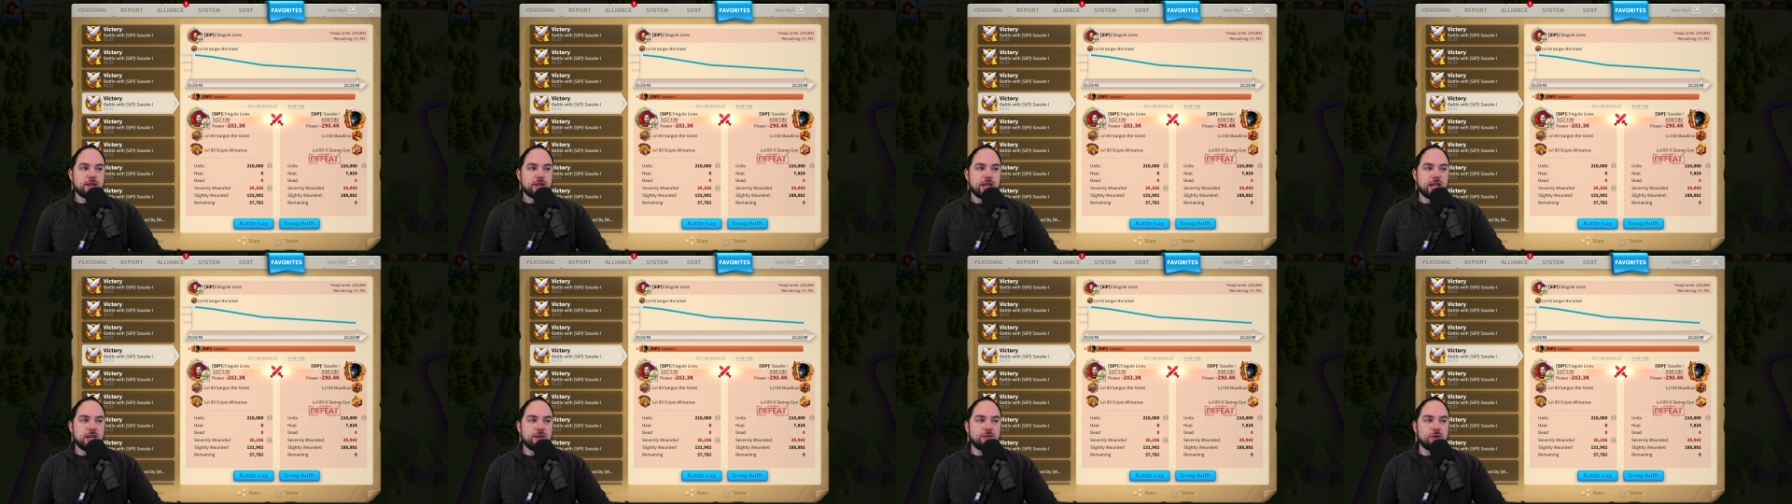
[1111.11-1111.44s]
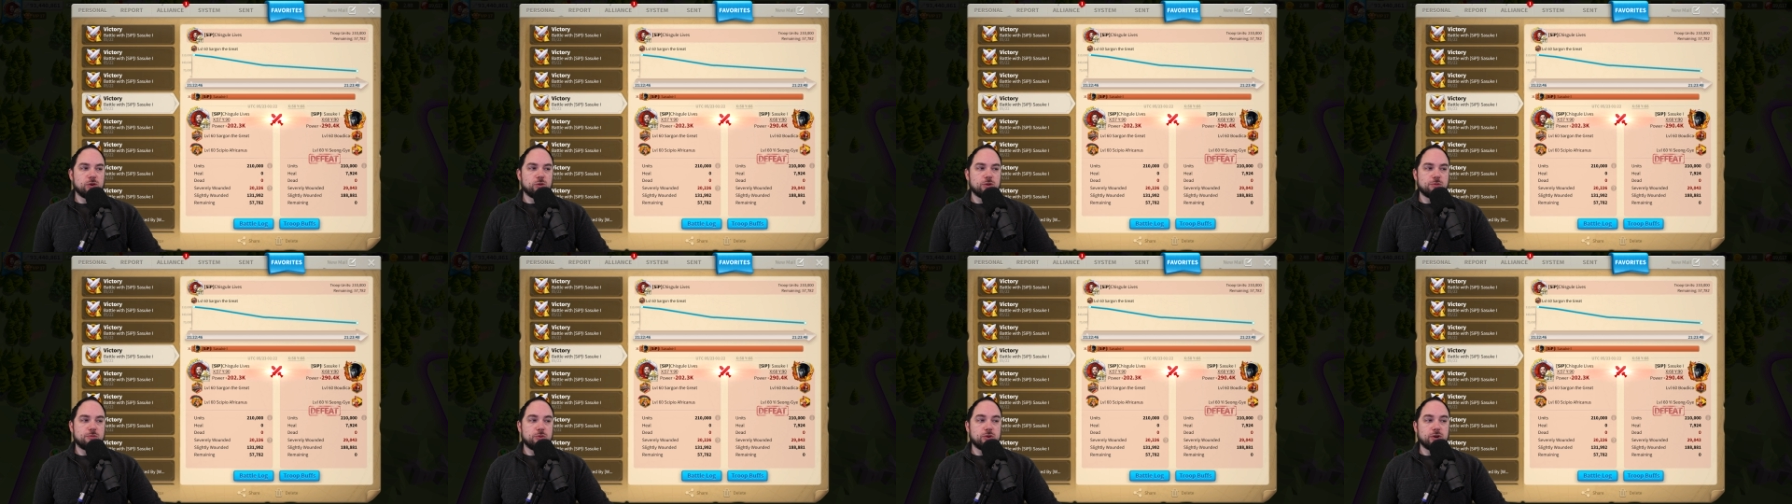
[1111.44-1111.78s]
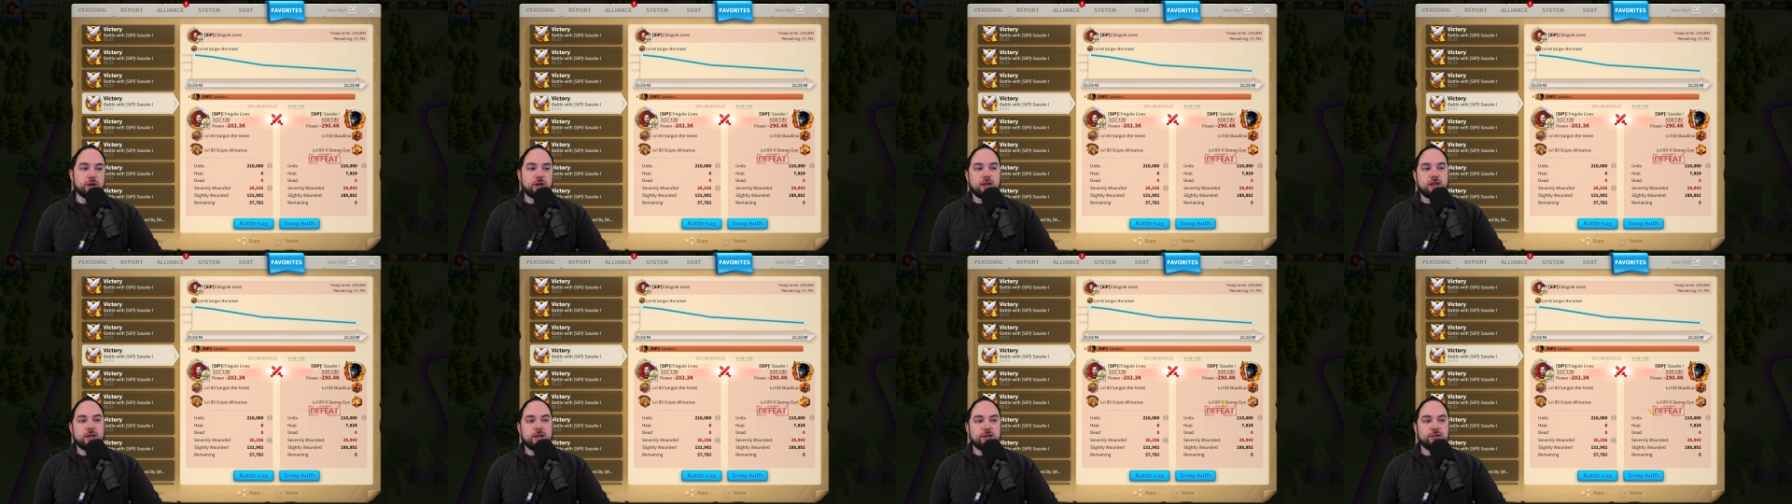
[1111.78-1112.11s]
even with
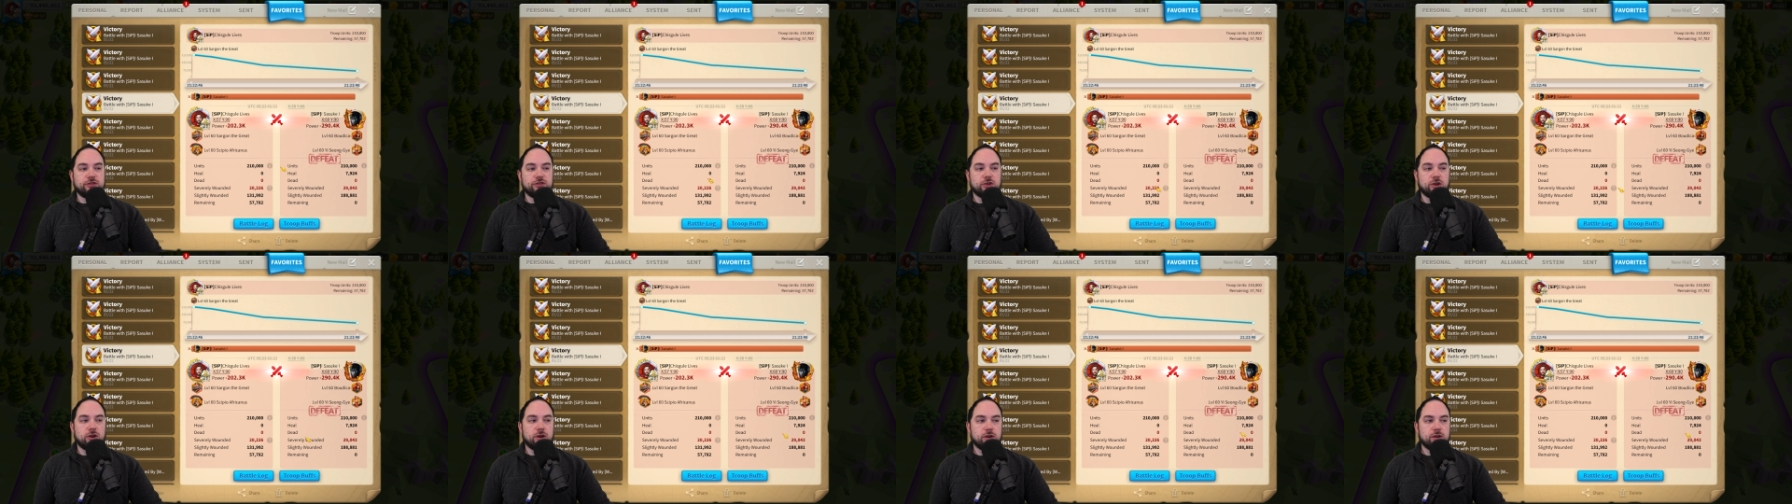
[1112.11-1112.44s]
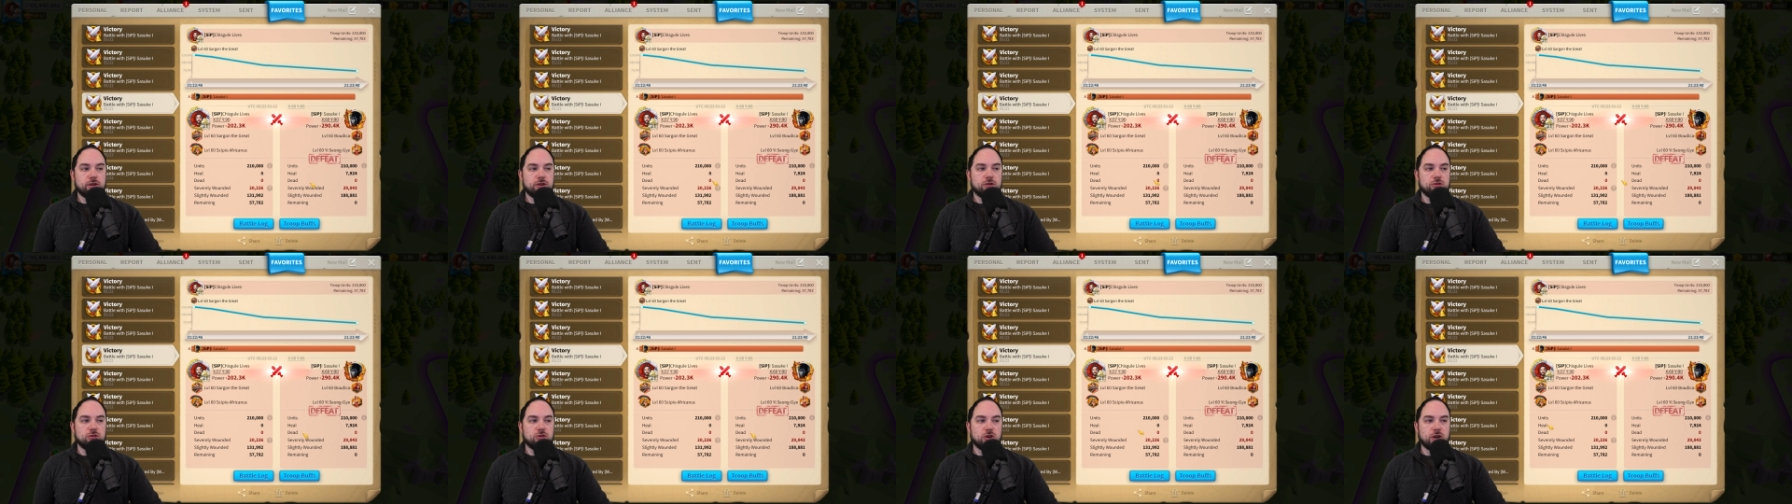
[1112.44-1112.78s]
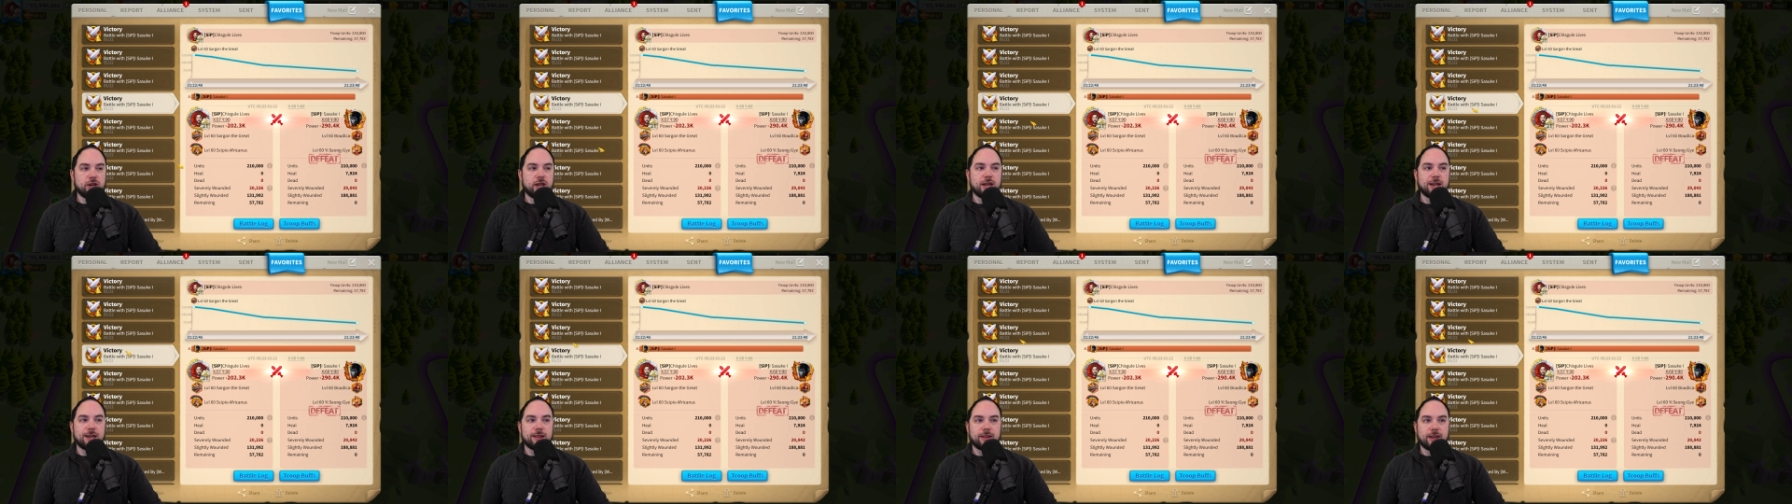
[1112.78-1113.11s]
Boudica Isong, you're looking